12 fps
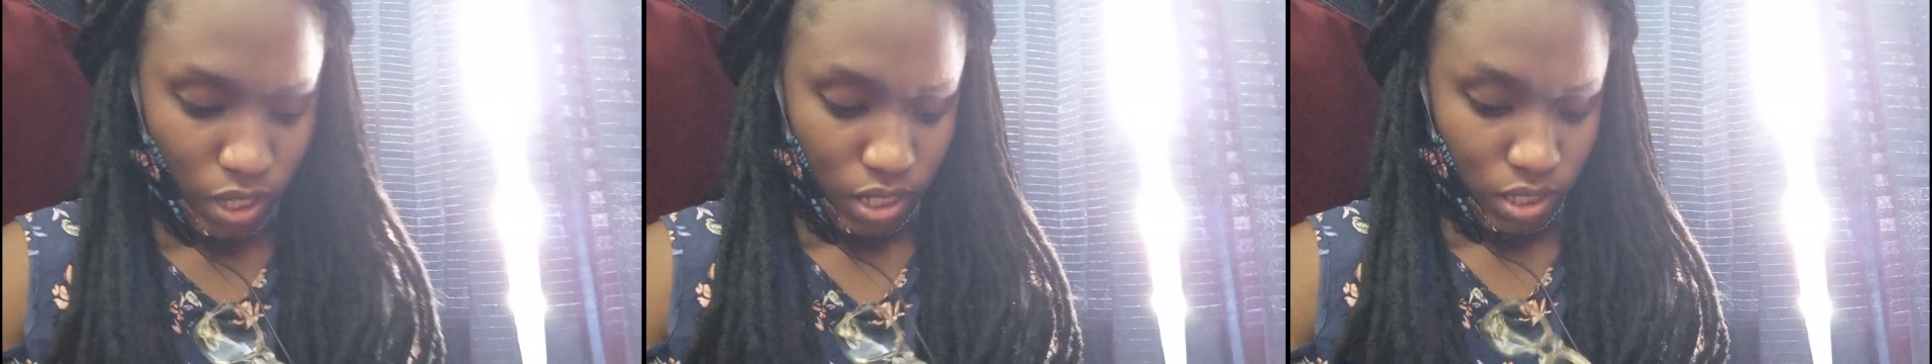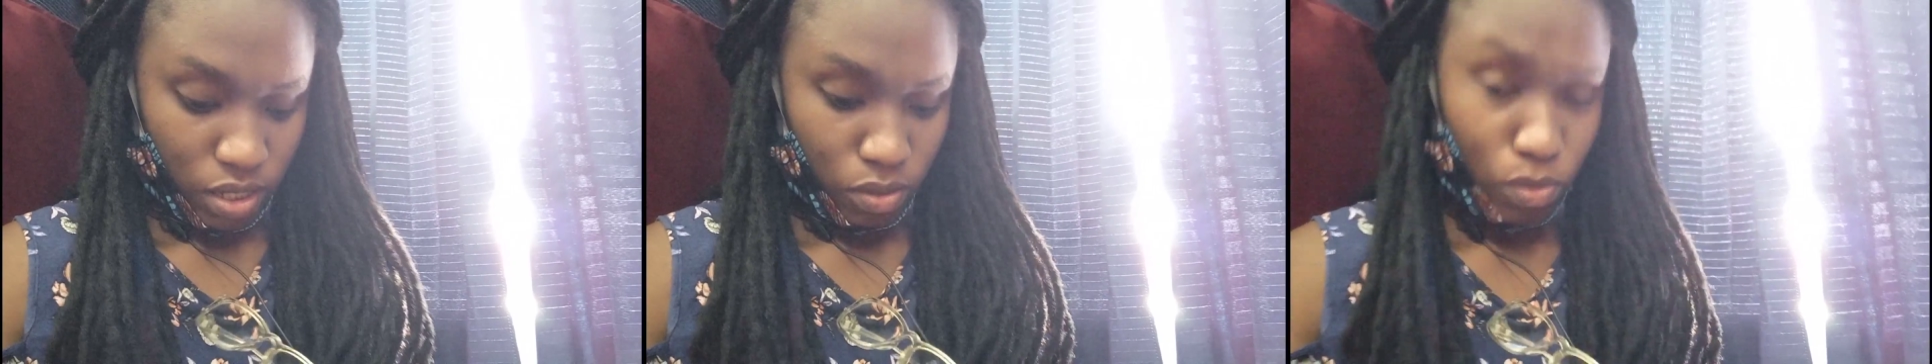
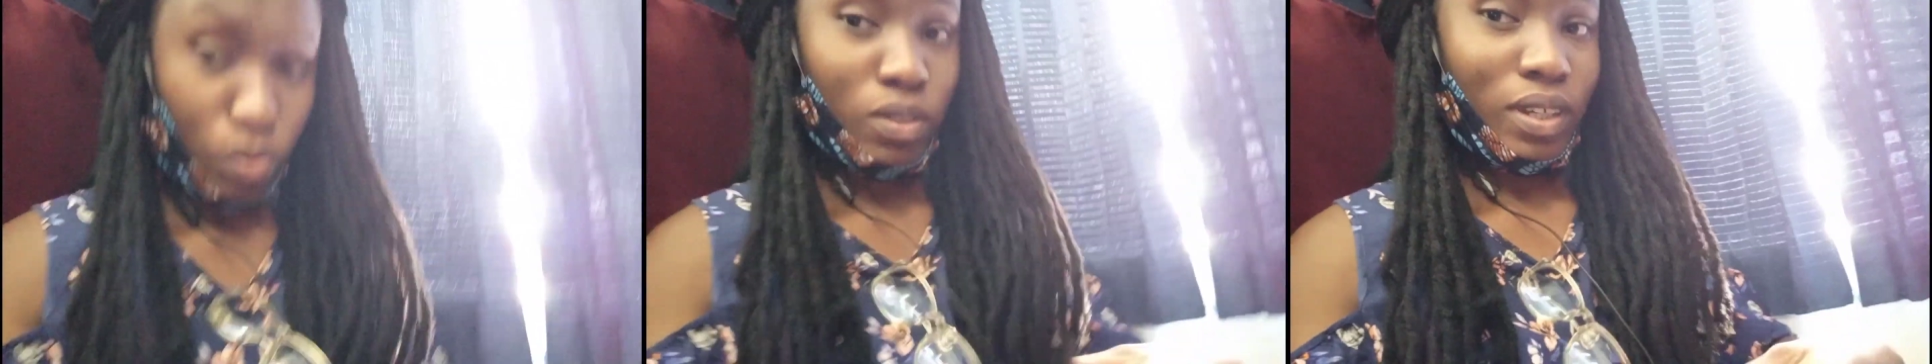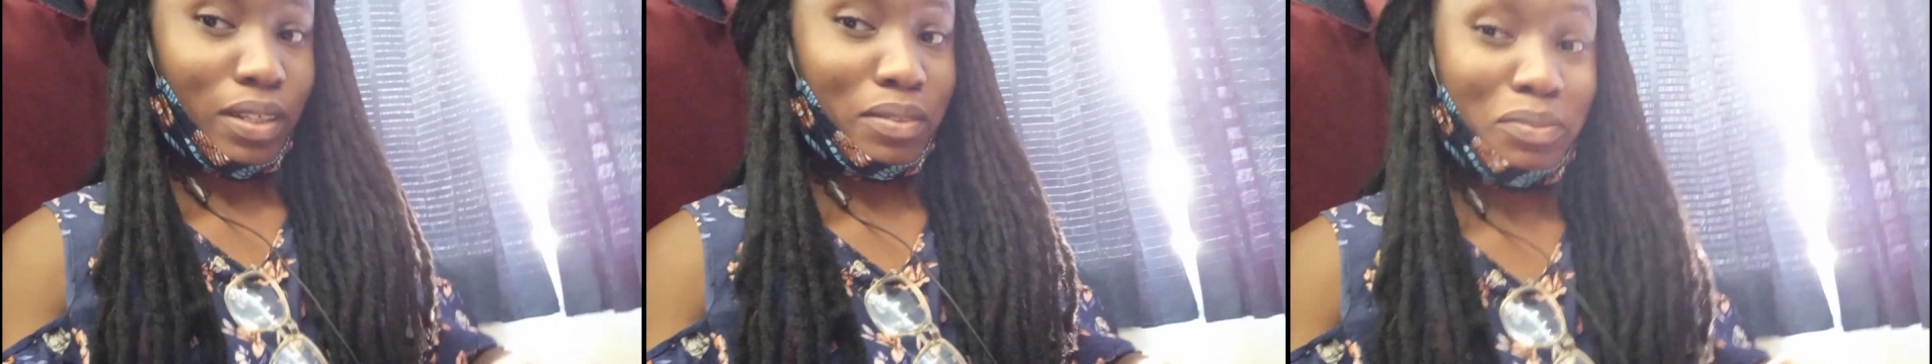guys along,
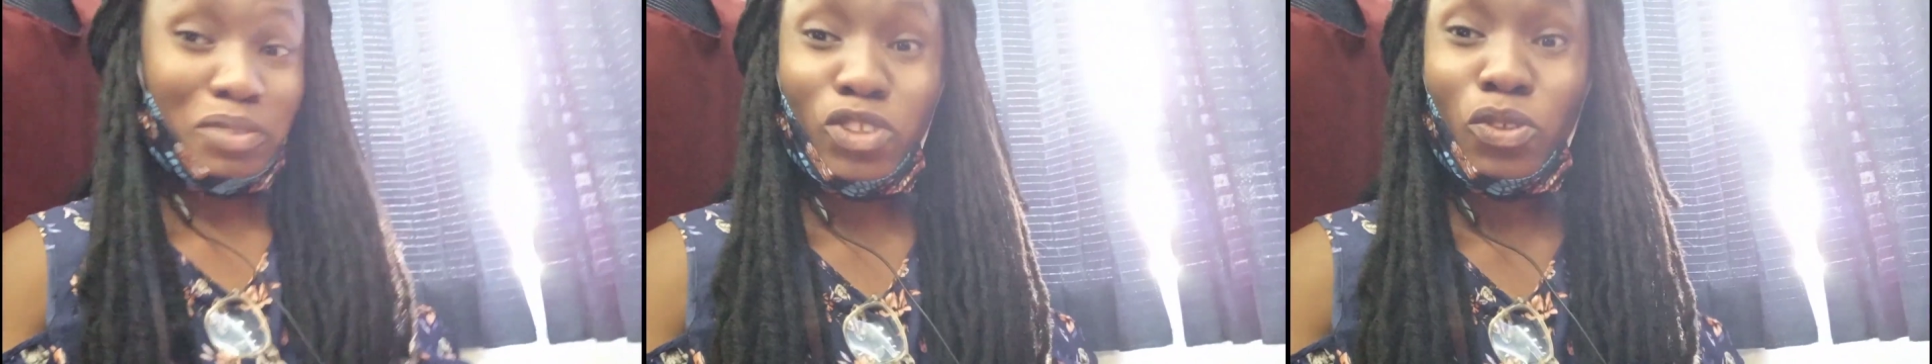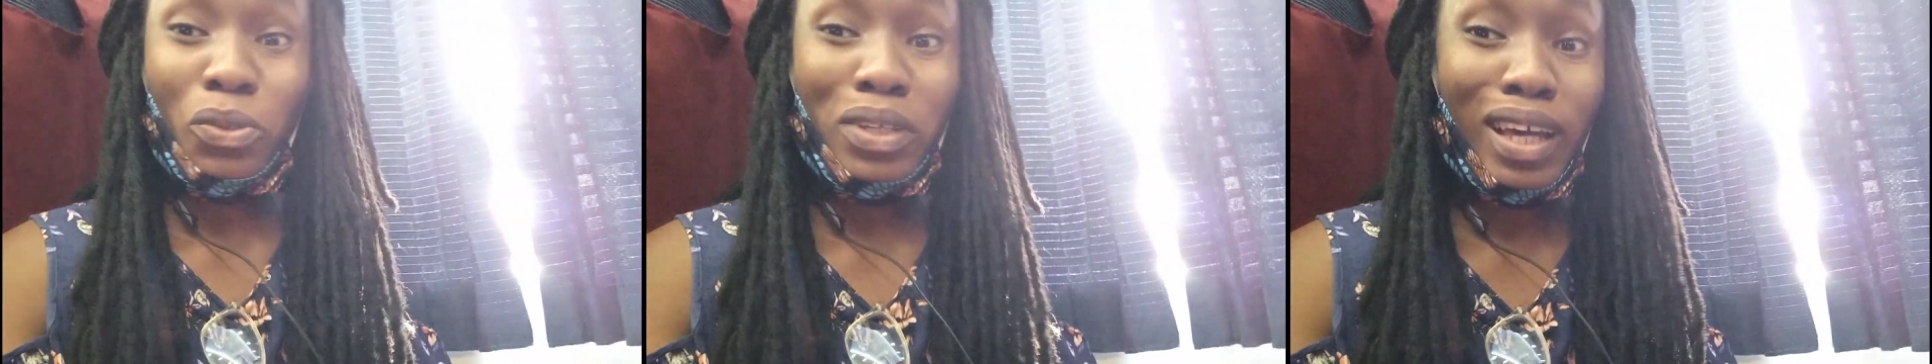
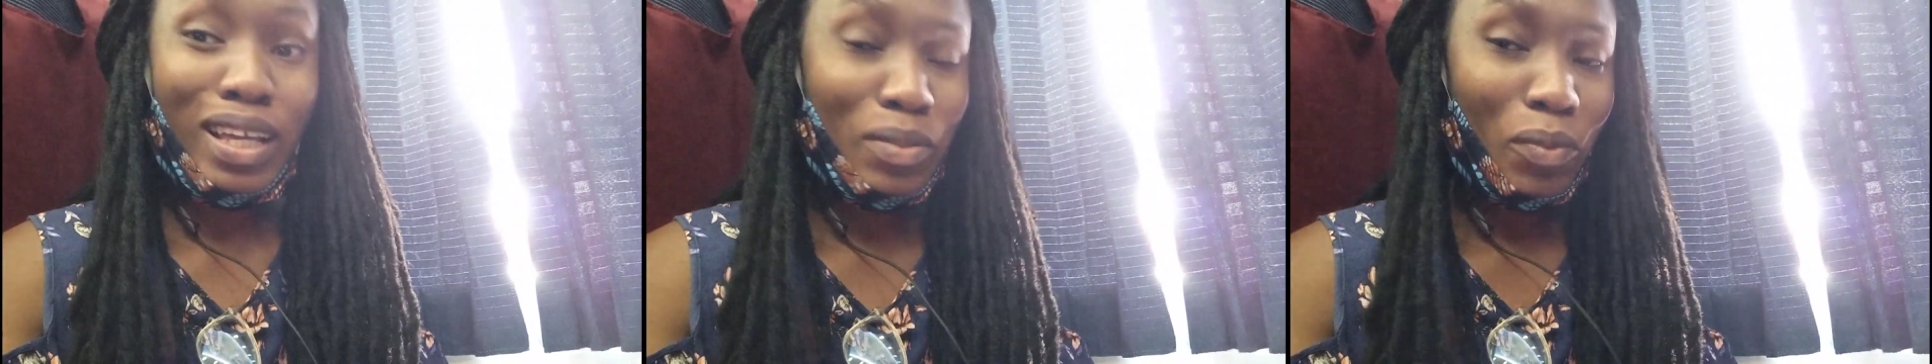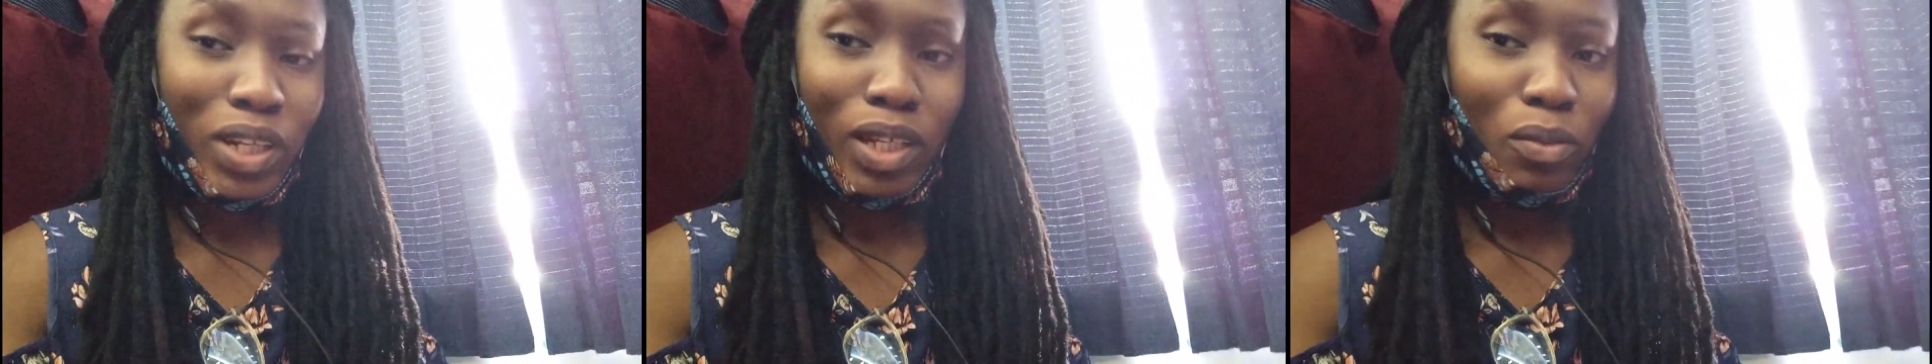show you guys
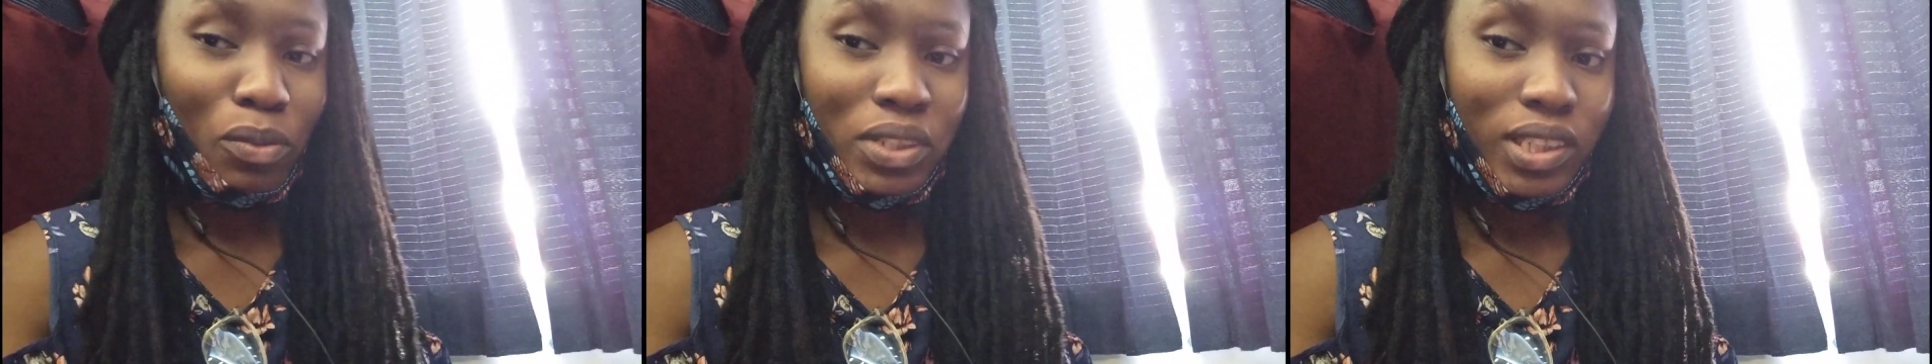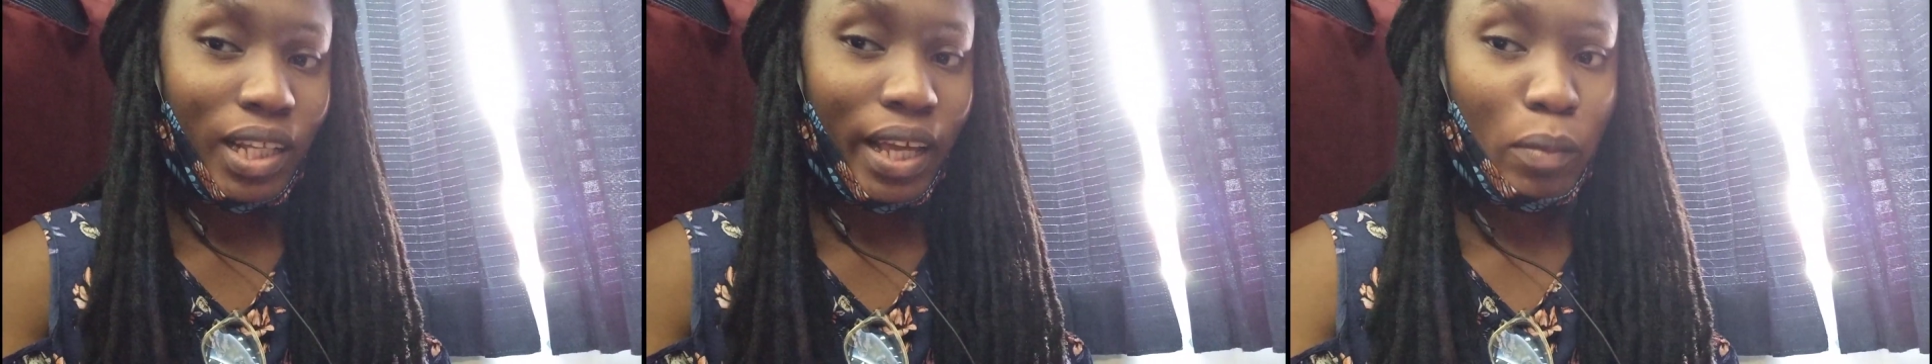what it
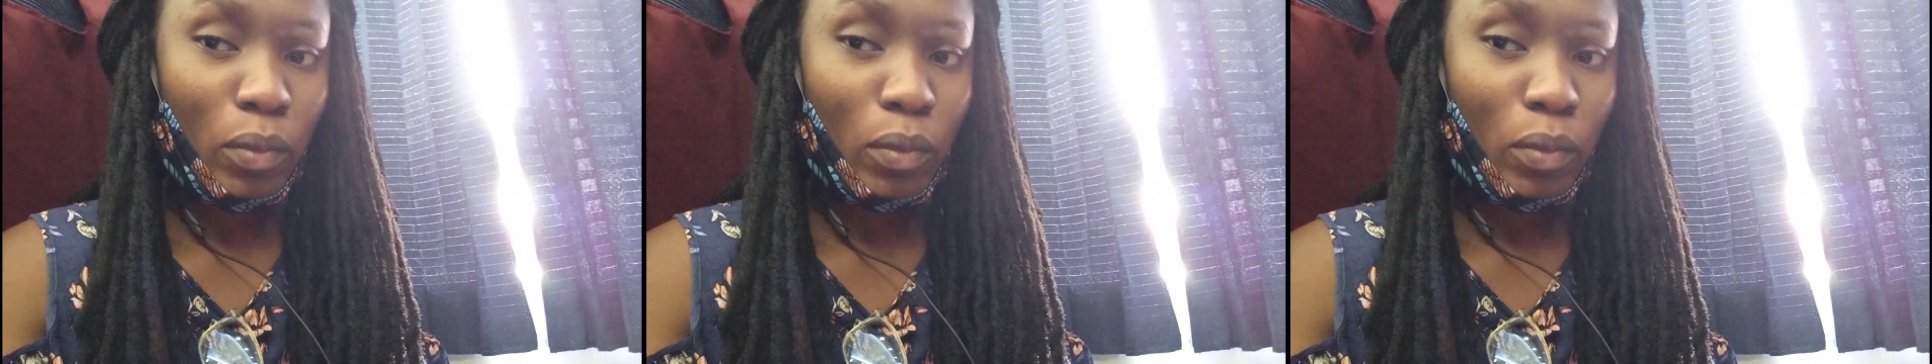looks like.